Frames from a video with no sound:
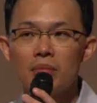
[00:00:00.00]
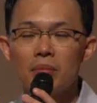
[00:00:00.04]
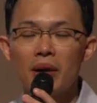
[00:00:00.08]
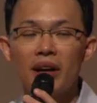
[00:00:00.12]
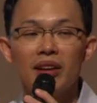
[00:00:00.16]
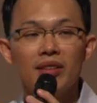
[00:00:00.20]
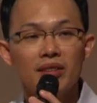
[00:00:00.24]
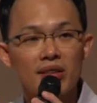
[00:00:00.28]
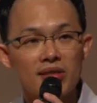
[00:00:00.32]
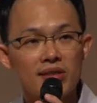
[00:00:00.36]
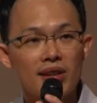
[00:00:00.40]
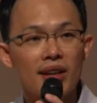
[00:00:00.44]

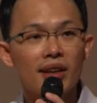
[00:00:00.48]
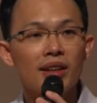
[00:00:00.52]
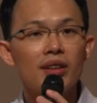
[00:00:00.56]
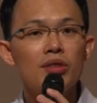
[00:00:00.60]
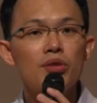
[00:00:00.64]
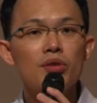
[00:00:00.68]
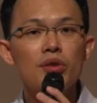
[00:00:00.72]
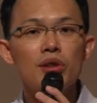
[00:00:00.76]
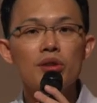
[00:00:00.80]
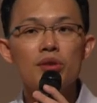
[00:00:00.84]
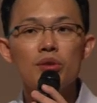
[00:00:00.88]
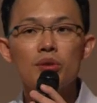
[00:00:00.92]
But in the
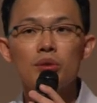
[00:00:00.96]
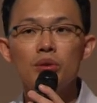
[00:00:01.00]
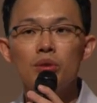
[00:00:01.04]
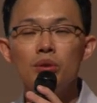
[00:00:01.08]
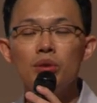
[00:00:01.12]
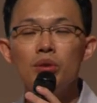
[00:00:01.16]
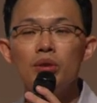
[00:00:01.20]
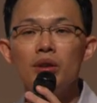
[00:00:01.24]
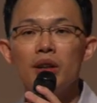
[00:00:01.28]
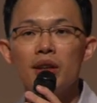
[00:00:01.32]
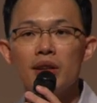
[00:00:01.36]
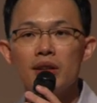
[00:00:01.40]
secondary
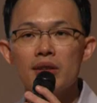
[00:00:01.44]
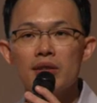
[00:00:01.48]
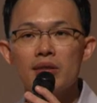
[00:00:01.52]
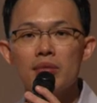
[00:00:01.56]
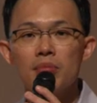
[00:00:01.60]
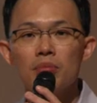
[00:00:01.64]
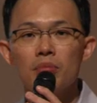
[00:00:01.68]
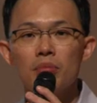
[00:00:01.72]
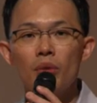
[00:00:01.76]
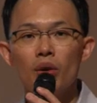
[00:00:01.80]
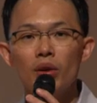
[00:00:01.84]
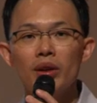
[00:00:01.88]
school, it
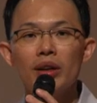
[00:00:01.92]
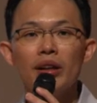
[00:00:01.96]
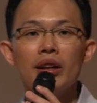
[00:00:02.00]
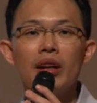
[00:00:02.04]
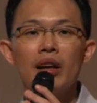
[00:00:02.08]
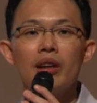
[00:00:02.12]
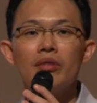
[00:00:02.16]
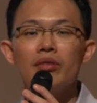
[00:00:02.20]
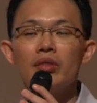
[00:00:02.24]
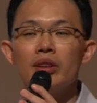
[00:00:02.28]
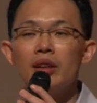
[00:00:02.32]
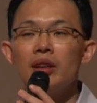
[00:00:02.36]
is more
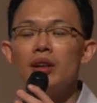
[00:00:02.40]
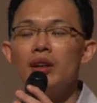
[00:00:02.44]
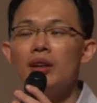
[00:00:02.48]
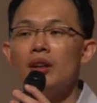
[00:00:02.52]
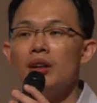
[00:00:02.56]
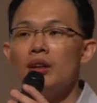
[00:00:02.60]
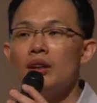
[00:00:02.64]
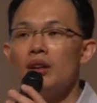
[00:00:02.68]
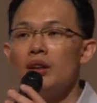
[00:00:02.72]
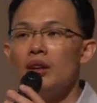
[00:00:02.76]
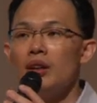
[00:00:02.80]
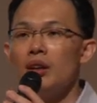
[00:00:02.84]
than ever
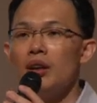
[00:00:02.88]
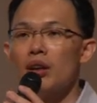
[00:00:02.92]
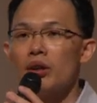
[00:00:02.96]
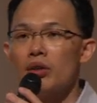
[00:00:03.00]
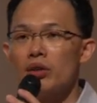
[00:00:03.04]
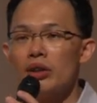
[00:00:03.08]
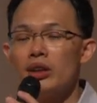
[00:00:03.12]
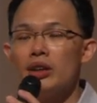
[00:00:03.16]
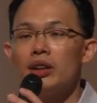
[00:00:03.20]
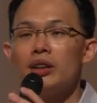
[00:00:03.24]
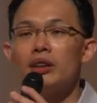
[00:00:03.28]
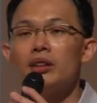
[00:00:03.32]
a
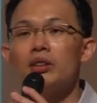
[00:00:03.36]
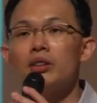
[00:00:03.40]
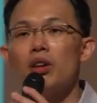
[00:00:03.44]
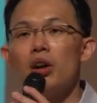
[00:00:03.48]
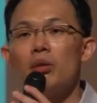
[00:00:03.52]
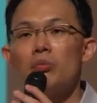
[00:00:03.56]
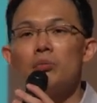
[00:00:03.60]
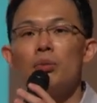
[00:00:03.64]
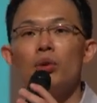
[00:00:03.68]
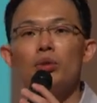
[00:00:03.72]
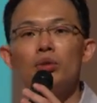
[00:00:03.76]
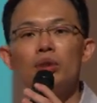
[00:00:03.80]
critical
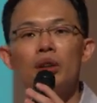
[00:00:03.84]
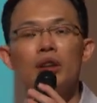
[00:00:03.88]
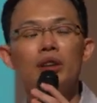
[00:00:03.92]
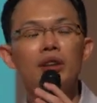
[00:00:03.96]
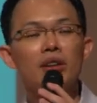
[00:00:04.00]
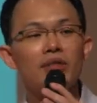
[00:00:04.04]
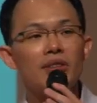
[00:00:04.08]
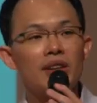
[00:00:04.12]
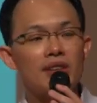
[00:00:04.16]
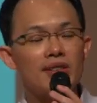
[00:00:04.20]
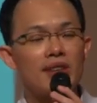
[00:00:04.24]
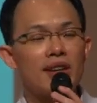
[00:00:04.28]

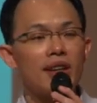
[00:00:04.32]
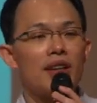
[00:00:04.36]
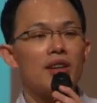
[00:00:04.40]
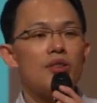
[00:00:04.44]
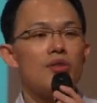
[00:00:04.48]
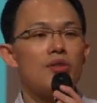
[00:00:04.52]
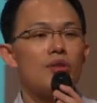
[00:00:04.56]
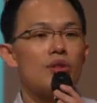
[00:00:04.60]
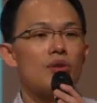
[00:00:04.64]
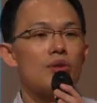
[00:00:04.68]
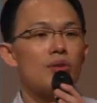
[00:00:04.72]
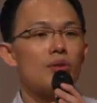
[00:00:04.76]
component of the
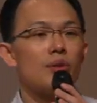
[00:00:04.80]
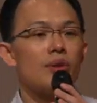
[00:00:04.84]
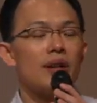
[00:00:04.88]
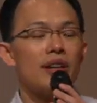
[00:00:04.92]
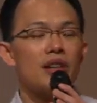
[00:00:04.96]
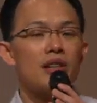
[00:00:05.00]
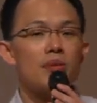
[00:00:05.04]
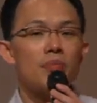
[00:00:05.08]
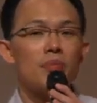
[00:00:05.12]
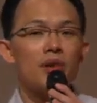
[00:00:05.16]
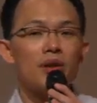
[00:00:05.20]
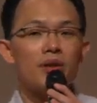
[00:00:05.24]
secondary school
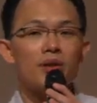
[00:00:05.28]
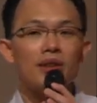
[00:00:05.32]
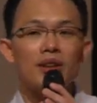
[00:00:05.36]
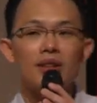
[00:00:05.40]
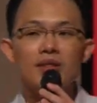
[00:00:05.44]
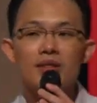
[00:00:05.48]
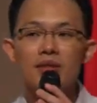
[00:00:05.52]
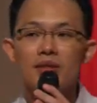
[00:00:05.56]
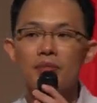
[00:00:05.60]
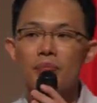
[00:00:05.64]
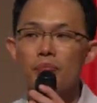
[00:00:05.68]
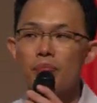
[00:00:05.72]

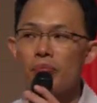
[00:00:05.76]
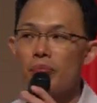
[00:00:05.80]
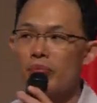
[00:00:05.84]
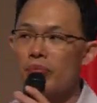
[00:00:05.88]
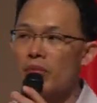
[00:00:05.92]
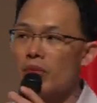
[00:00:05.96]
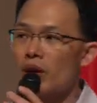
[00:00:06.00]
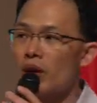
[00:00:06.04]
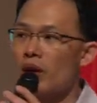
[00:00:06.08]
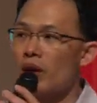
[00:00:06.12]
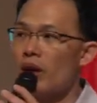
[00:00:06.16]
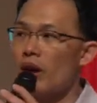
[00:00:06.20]
experience.
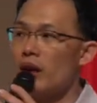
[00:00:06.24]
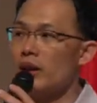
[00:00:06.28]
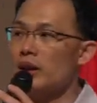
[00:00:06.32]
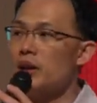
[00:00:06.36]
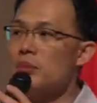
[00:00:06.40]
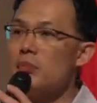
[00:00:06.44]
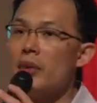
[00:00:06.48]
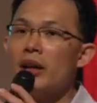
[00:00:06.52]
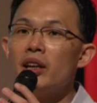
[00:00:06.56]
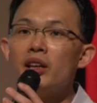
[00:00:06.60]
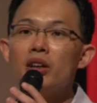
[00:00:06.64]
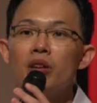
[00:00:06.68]
I
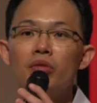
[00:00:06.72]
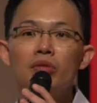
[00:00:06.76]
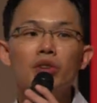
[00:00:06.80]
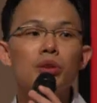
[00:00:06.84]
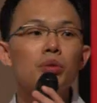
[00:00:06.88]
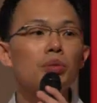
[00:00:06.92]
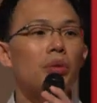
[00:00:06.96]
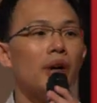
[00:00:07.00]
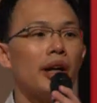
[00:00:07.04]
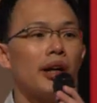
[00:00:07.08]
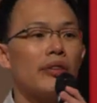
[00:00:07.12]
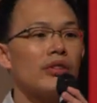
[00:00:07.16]
think many of
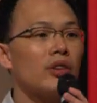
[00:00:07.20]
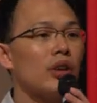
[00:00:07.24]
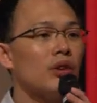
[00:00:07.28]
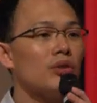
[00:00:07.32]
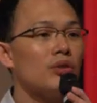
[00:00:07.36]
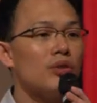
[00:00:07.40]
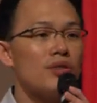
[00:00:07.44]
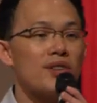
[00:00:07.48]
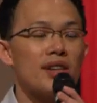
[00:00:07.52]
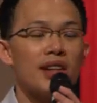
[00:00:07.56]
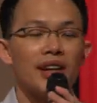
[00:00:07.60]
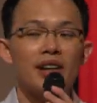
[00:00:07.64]
you would have
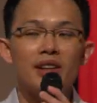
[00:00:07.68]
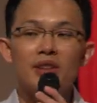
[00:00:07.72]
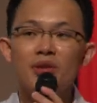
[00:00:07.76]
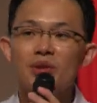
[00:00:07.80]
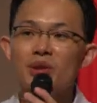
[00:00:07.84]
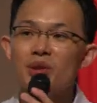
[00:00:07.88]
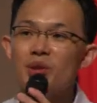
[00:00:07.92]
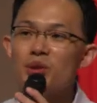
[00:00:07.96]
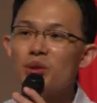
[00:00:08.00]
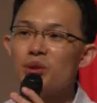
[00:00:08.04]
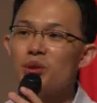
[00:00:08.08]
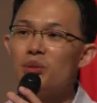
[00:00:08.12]
gone to
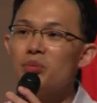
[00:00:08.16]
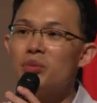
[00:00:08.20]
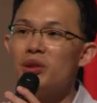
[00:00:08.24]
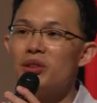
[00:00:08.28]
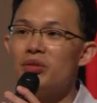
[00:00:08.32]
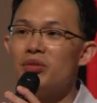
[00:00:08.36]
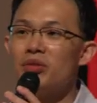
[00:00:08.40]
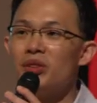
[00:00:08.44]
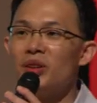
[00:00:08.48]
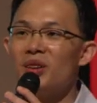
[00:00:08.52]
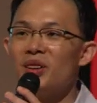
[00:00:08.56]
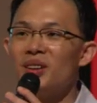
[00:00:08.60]
secondary school
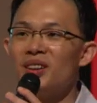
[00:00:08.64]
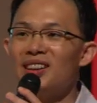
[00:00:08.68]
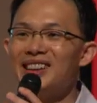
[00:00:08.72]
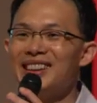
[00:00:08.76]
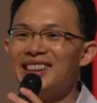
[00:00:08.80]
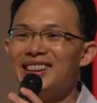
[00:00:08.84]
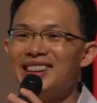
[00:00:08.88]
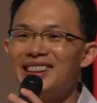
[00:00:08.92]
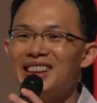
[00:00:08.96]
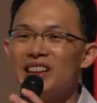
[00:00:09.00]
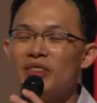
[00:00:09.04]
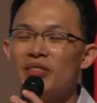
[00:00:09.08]
before.
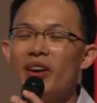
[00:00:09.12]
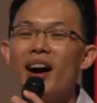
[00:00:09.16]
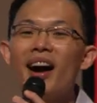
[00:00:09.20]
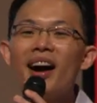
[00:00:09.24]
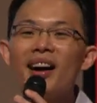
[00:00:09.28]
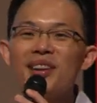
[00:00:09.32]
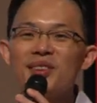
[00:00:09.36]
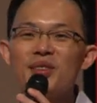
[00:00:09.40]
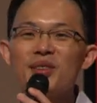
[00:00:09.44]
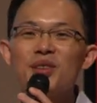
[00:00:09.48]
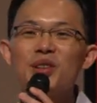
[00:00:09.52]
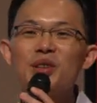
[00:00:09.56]
If I
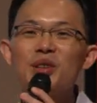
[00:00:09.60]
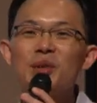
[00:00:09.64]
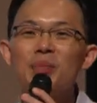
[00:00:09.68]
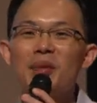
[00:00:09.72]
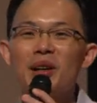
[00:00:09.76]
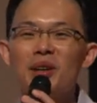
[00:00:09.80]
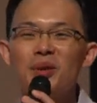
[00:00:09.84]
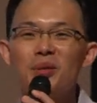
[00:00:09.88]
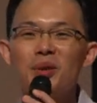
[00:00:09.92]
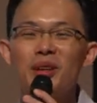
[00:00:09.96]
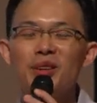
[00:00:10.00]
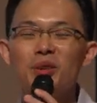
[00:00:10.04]
ask you
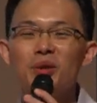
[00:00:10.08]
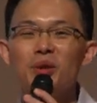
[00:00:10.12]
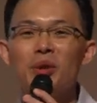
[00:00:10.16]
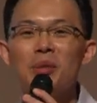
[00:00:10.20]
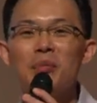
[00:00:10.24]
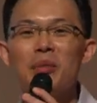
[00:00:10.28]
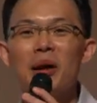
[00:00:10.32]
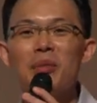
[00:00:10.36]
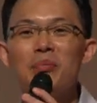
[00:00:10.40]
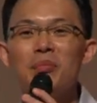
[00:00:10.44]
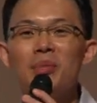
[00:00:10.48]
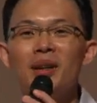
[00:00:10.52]
about what you
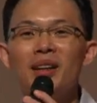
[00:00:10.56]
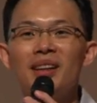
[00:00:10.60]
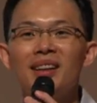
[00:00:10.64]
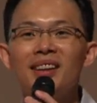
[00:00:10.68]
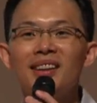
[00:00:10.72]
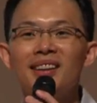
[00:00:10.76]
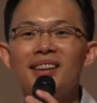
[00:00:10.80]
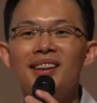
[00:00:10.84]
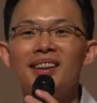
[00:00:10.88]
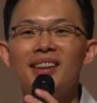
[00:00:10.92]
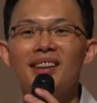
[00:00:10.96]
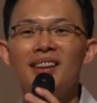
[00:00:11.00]

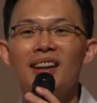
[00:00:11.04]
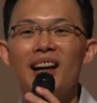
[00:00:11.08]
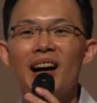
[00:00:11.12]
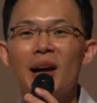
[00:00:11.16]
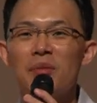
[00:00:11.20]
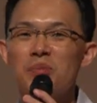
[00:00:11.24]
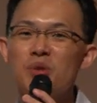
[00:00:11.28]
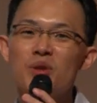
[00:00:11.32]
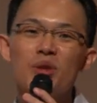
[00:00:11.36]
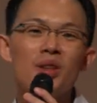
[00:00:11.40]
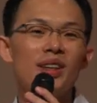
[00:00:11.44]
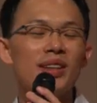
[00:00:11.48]
remember,
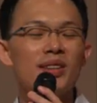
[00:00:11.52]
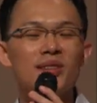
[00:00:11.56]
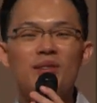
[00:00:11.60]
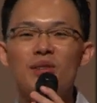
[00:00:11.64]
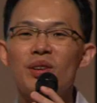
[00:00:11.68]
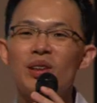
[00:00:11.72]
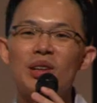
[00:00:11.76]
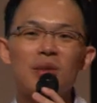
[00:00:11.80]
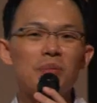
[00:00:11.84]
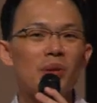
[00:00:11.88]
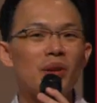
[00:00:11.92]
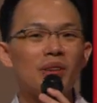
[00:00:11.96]
I'm sure it's
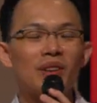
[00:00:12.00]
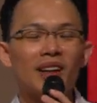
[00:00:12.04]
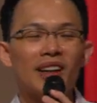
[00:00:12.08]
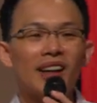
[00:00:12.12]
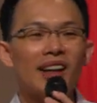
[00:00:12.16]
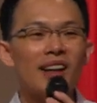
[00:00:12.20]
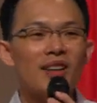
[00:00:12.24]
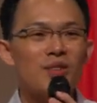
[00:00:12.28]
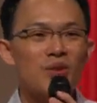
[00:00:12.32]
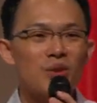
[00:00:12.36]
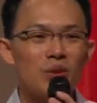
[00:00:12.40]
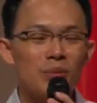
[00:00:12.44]
not about the
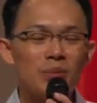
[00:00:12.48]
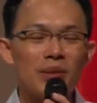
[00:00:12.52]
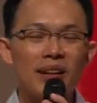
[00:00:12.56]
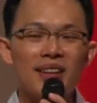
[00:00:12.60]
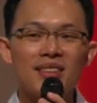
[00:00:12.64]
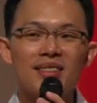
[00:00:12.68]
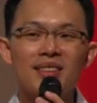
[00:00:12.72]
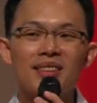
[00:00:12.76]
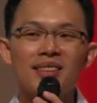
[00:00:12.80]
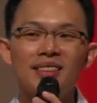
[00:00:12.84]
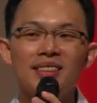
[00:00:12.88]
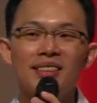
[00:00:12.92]
classroom
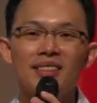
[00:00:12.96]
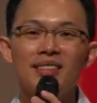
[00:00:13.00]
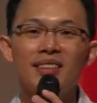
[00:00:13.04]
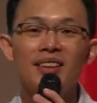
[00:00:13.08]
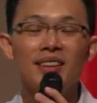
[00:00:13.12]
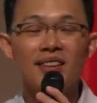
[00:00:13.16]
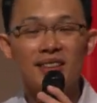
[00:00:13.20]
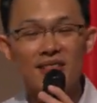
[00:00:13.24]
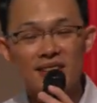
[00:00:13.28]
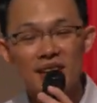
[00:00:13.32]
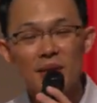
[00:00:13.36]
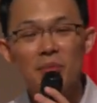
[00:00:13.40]
lesson.
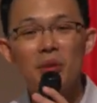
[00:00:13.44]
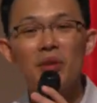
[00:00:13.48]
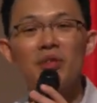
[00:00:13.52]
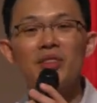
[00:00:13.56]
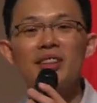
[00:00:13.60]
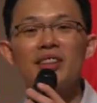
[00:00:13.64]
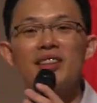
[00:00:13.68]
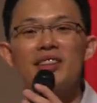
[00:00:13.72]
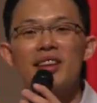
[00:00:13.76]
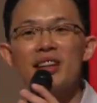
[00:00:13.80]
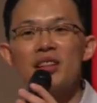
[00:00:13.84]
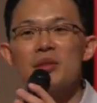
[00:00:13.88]
It is some of
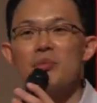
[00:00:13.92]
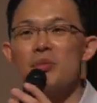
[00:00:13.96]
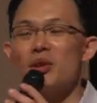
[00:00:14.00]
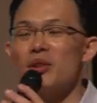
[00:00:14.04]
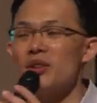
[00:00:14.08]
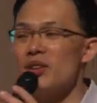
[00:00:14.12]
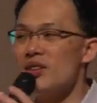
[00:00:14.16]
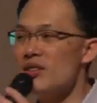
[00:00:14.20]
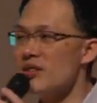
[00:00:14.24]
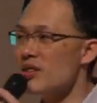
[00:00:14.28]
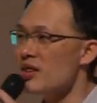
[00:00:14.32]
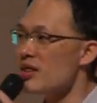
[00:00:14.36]
these
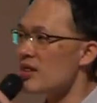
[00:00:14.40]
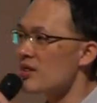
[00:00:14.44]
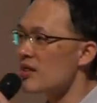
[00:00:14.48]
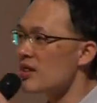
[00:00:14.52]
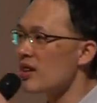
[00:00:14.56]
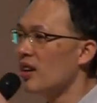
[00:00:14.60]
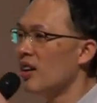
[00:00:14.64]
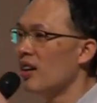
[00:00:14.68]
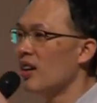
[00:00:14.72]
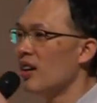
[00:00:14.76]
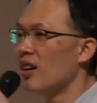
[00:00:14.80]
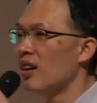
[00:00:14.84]
experiences